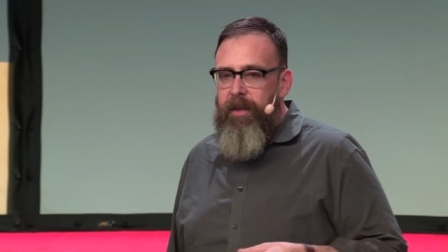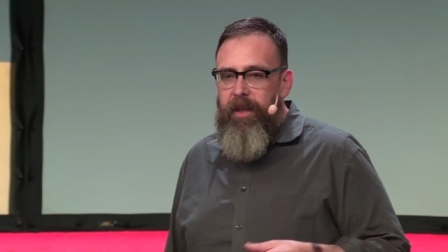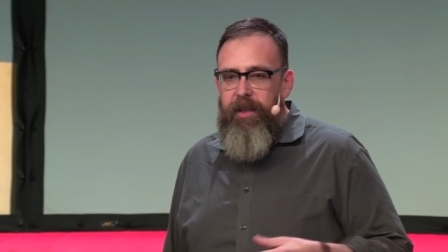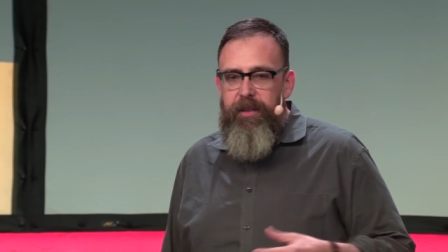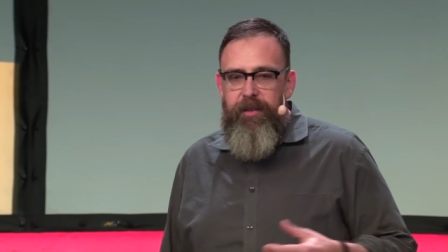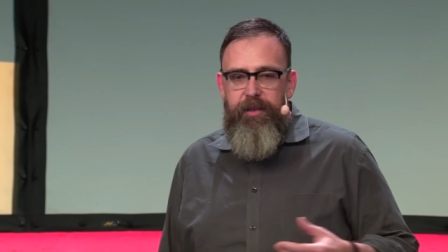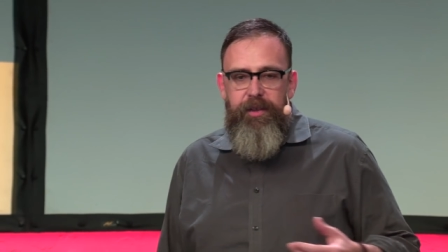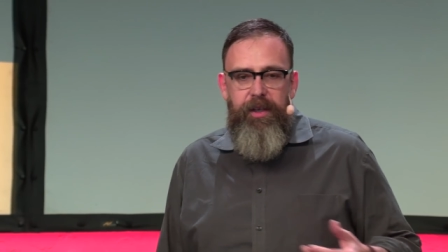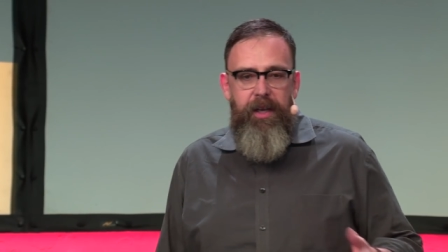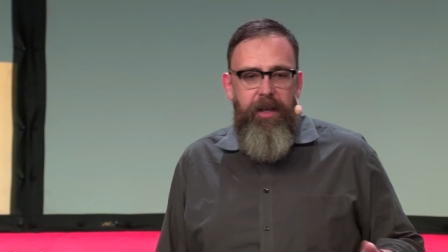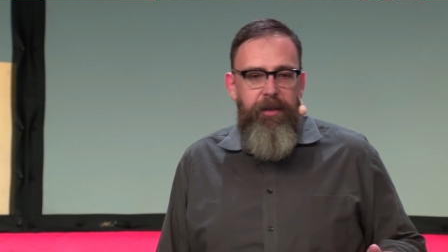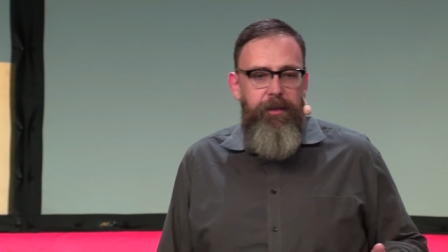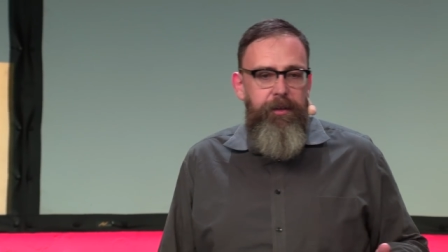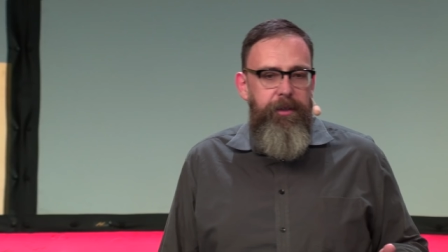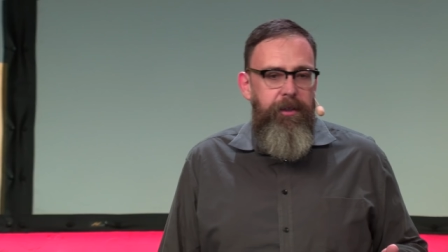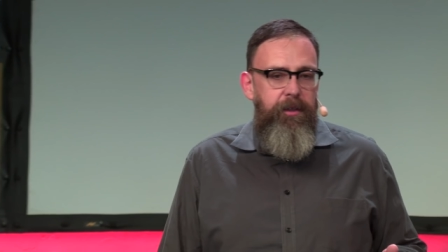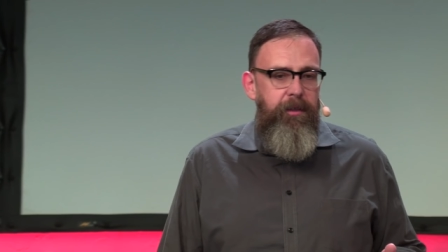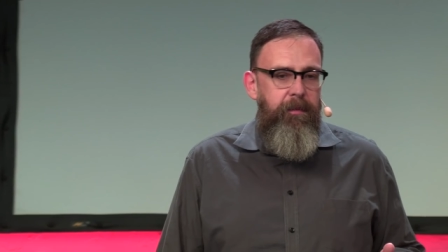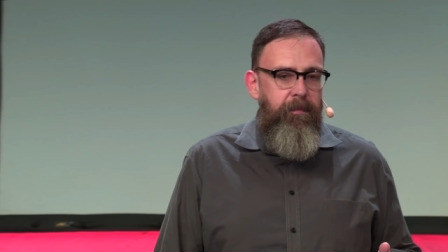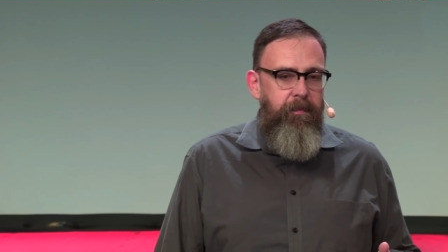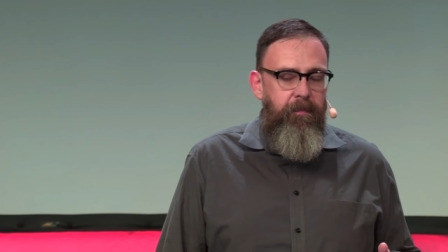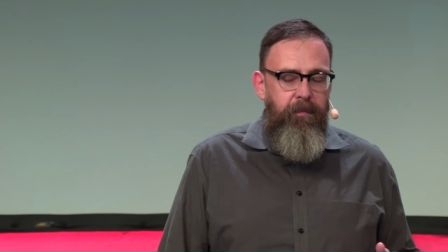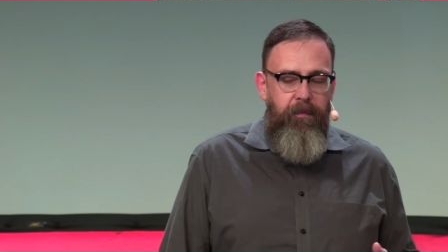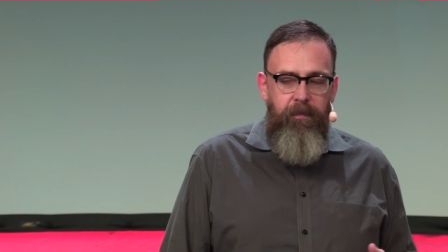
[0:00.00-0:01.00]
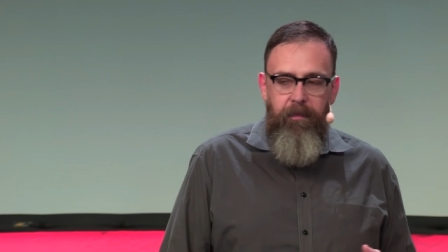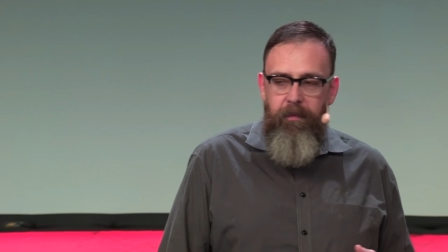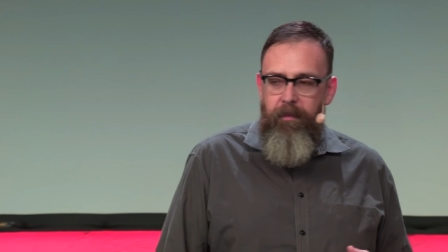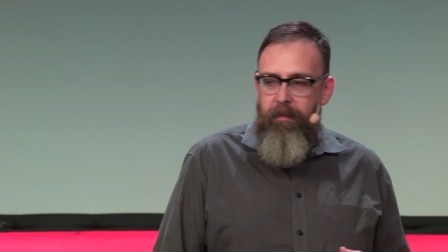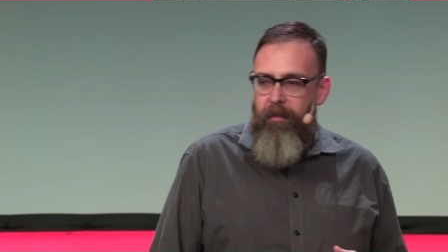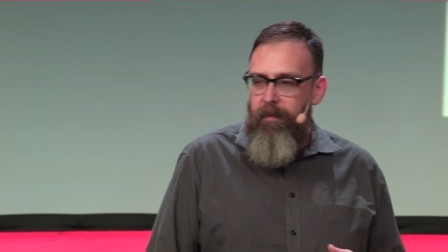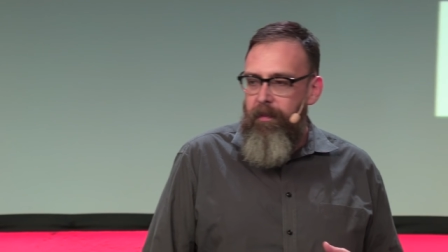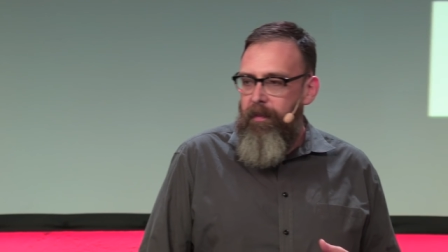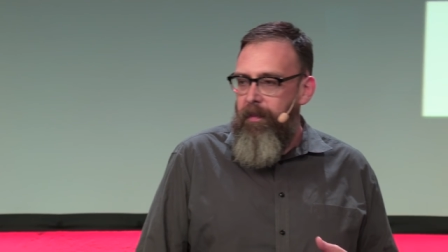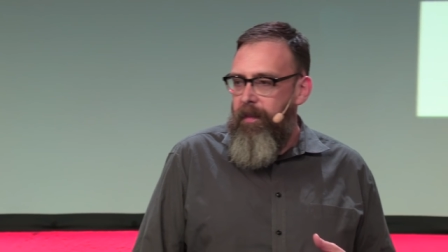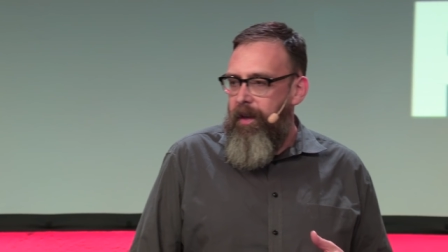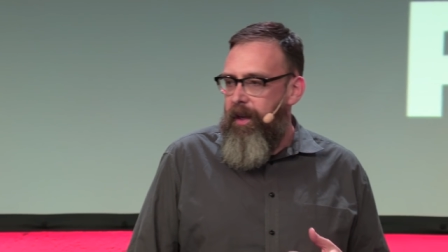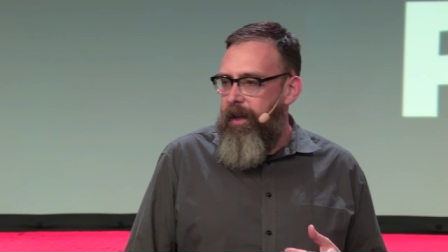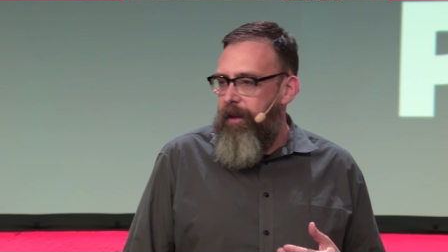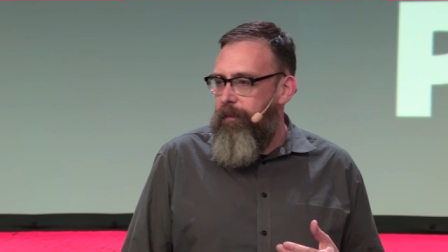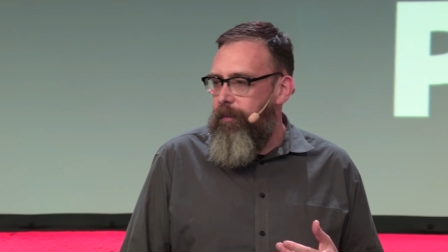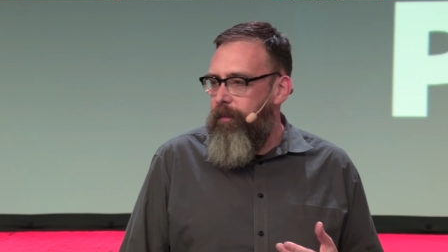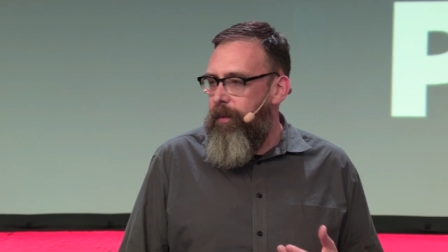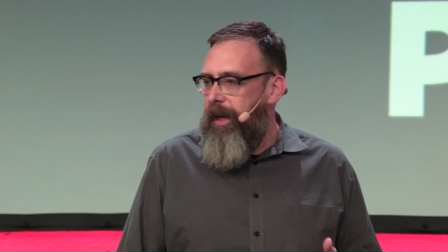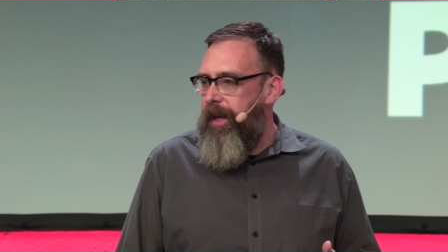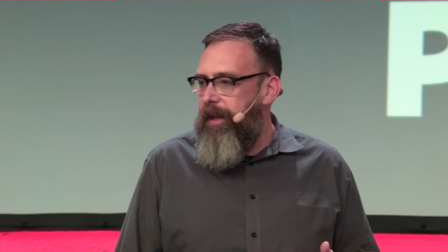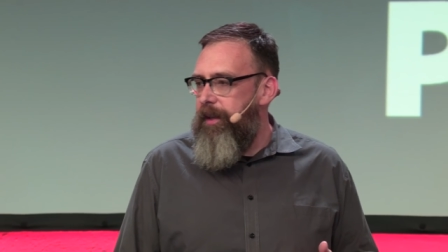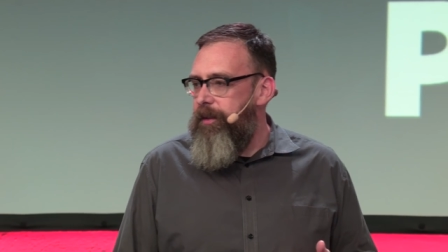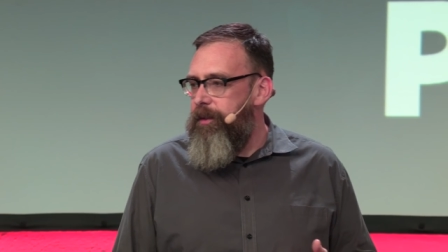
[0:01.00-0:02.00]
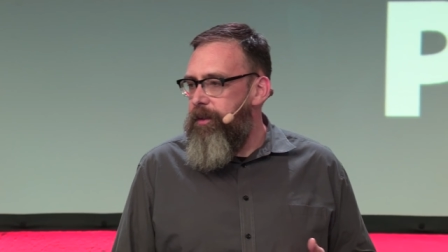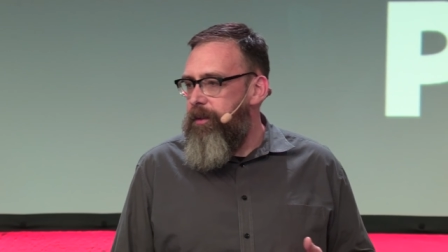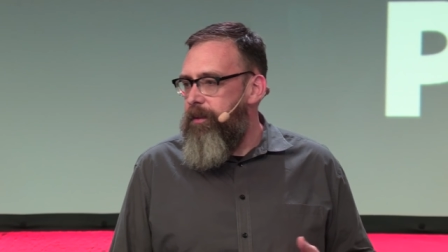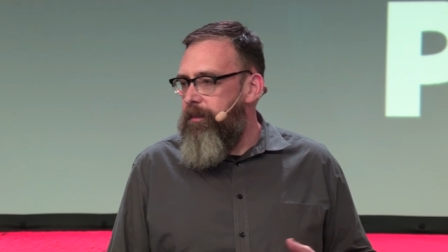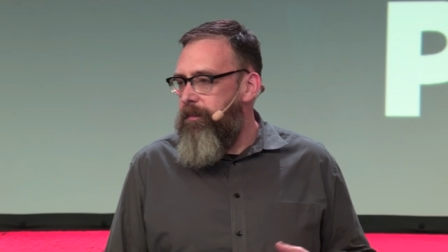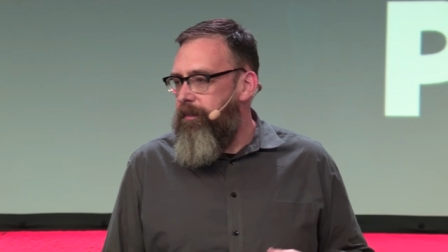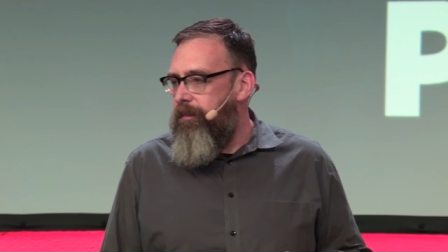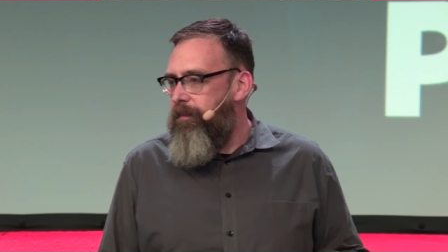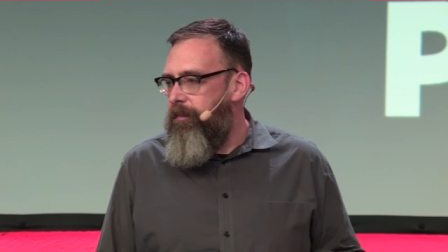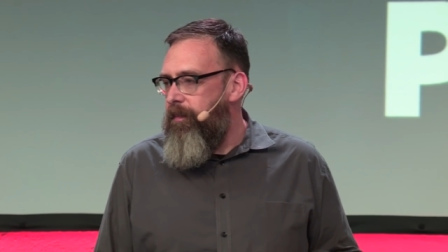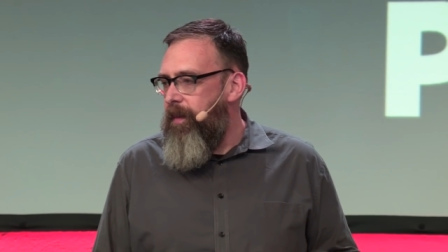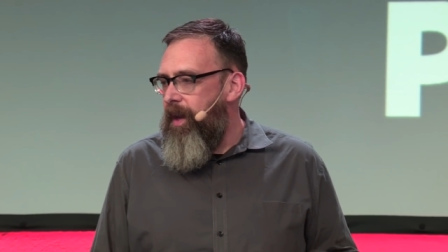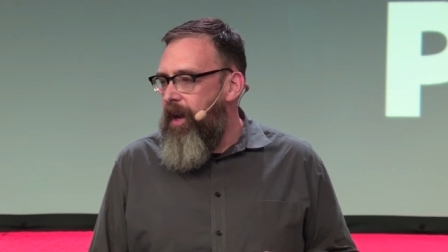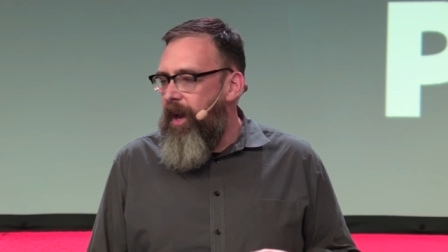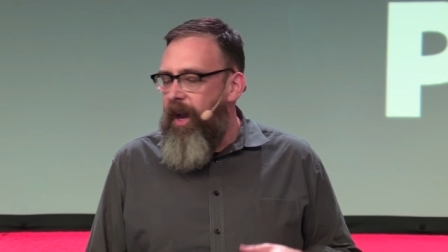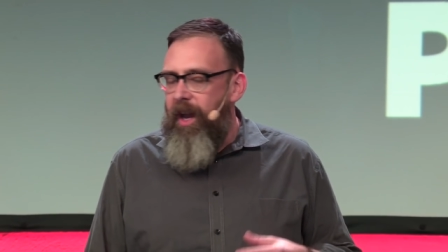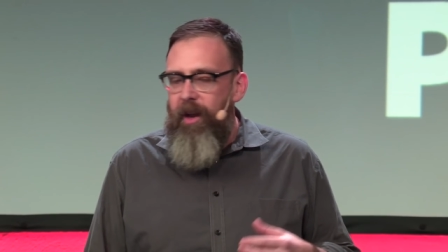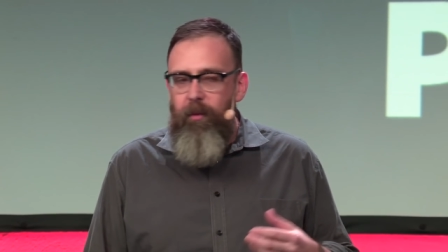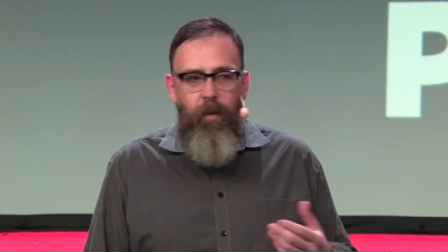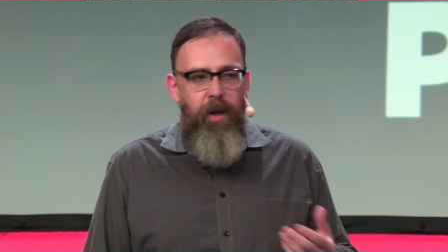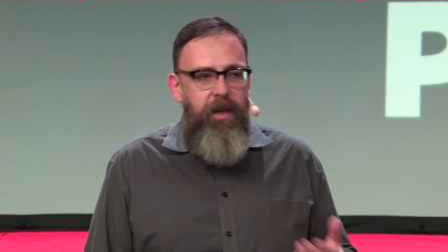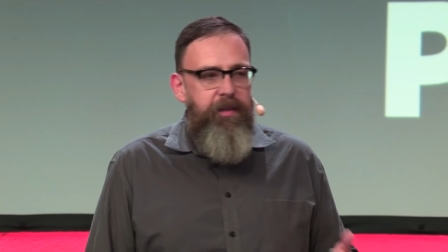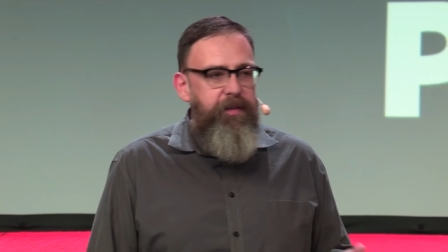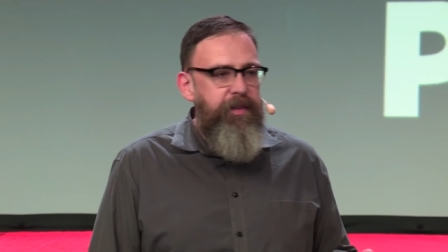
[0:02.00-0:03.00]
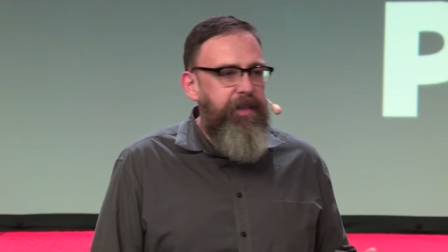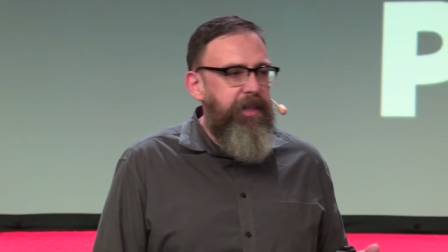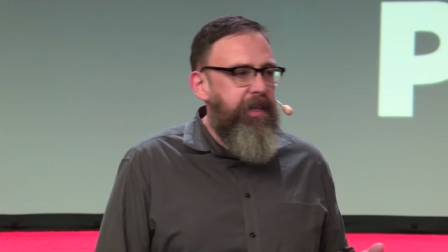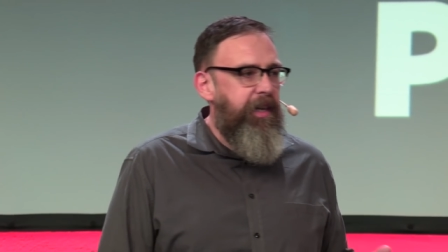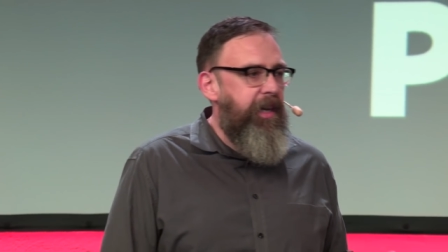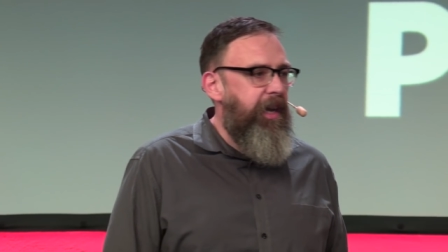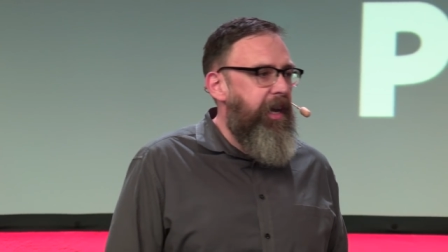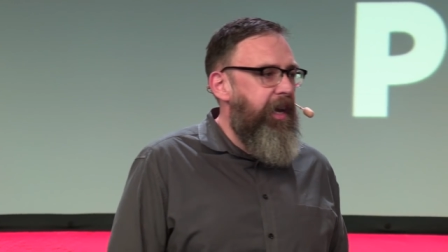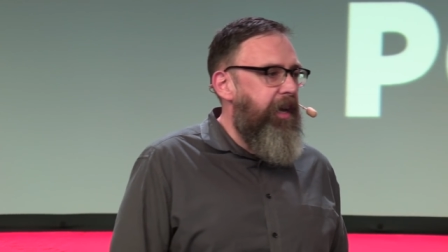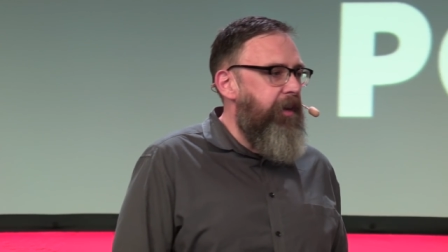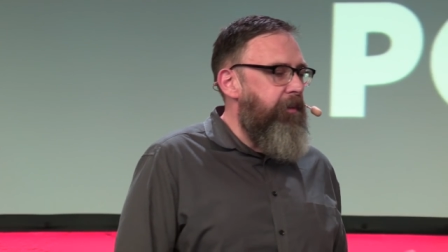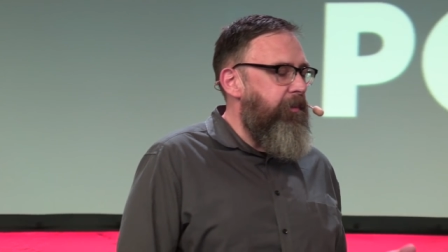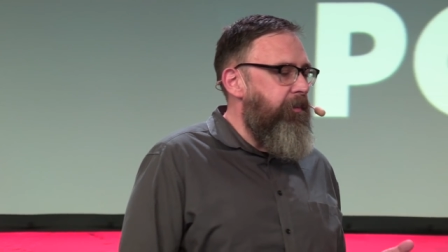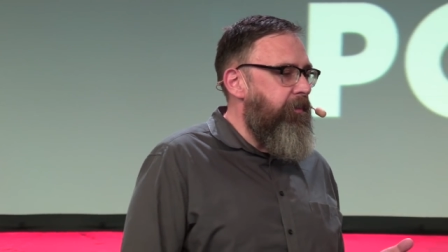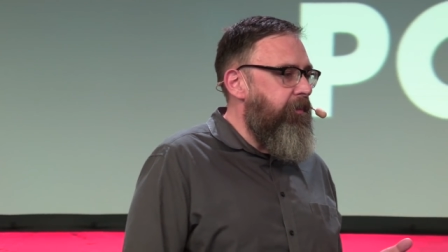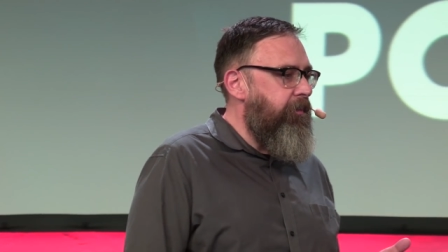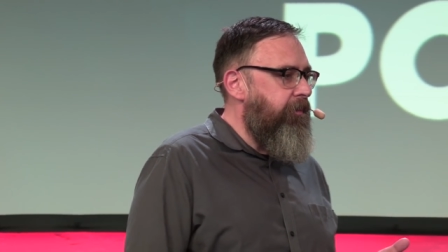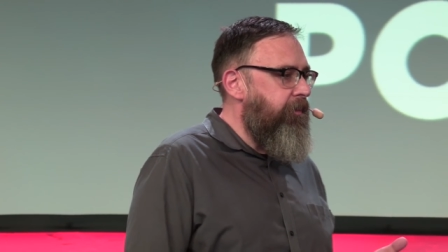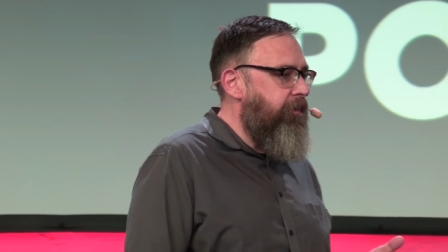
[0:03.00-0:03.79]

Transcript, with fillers: and gender and race. And once again,